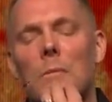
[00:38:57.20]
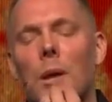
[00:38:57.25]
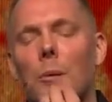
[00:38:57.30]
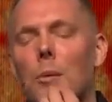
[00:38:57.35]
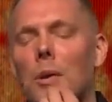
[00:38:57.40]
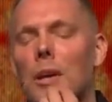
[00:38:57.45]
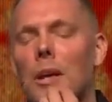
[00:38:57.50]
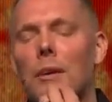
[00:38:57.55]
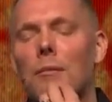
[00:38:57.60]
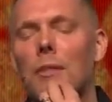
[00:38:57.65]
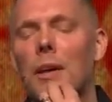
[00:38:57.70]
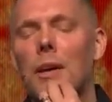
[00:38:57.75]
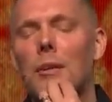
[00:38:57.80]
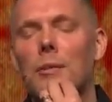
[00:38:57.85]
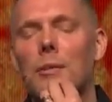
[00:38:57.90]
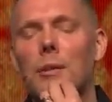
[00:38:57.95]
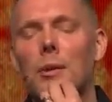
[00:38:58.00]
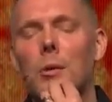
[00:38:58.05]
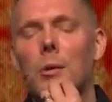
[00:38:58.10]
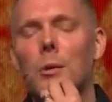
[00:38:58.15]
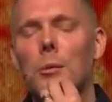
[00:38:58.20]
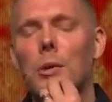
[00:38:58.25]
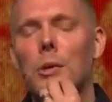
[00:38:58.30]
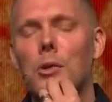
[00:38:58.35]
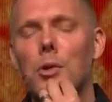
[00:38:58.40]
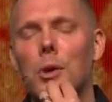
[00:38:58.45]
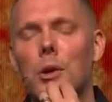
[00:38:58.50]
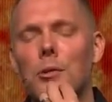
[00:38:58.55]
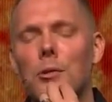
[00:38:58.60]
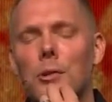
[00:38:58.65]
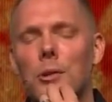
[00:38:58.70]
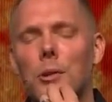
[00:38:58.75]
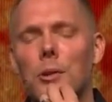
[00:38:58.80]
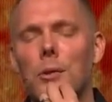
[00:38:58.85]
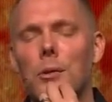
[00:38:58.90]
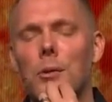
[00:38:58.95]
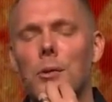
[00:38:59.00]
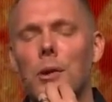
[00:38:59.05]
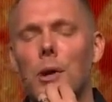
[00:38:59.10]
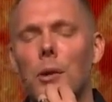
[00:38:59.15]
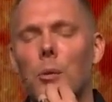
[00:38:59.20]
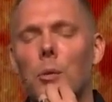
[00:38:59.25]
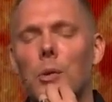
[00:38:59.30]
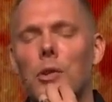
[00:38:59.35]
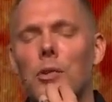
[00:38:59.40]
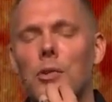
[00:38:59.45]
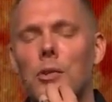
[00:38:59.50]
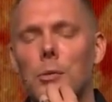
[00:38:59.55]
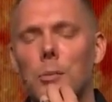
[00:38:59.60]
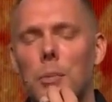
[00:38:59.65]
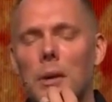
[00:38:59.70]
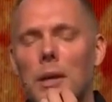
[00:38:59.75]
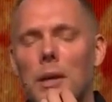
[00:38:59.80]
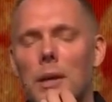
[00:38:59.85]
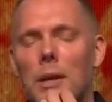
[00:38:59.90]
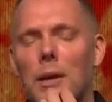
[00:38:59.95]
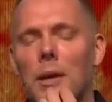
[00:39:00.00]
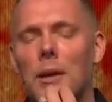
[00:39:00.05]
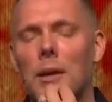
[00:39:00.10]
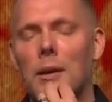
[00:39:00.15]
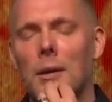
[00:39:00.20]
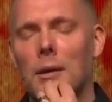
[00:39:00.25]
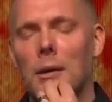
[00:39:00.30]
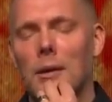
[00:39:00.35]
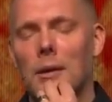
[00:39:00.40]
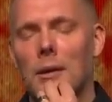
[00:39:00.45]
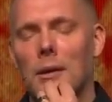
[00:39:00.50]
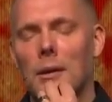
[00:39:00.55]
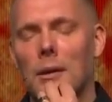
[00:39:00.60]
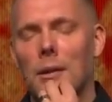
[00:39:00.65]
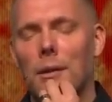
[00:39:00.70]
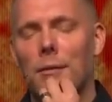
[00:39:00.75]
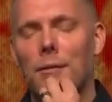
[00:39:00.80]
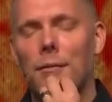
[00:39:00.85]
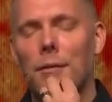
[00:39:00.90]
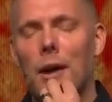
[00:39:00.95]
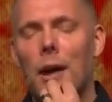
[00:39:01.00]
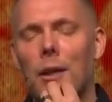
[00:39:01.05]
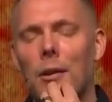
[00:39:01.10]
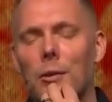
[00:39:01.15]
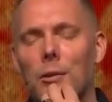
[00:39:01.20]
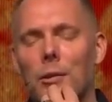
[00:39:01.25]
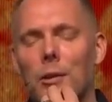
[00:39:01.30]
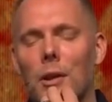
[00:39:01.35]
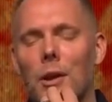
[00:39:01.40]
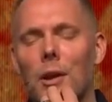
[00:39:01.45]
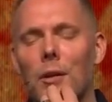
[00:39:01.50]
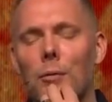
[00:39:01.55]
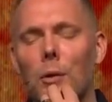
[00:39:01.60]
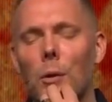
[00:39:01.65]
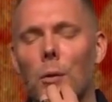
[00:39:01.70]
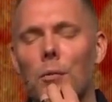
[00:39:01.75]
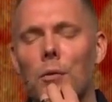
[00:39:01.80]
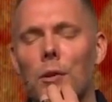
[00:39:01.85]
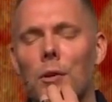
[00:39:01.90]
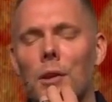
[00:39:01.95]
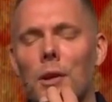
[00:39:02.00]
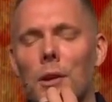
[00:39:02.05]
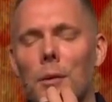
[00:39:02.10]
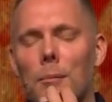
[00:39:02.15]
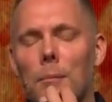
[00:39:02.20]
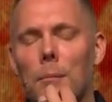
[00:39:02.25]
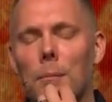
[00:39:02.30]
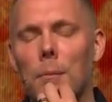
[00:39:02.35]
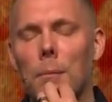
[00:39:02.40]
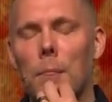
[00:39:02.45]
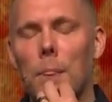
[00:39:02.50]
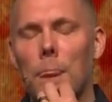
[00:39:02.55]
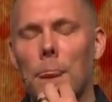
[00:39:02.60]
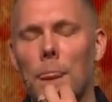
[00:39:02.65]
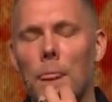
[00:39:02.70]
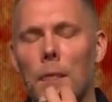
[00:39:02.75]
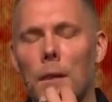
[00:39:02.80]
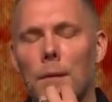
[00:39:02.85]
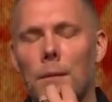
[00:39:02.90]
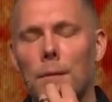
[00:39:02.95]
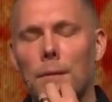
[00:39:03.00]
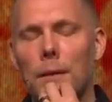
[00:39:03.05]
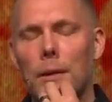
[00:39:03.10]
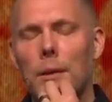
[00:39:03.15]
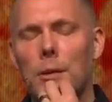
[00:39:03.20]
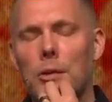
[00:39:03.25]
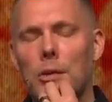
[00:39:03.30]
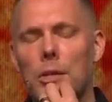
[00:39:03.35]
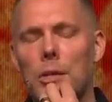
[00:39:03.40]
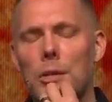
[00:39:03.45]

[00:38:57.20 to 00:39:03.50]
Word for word: And we give that to you, and we trust you, and we speak the Father's love over them in